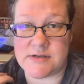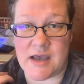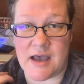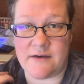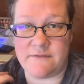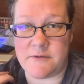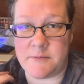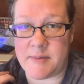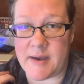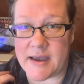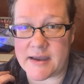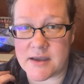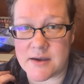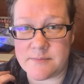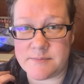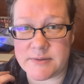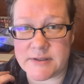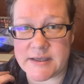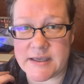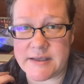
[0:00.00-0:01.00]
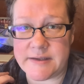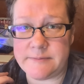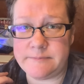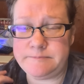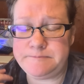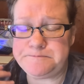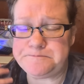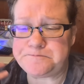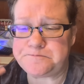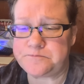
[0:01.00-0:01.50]
have a backup
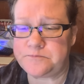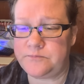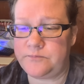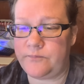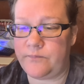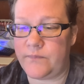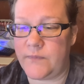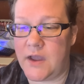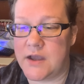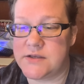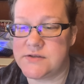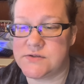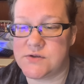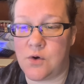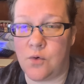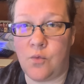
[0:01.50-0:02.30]
plan. So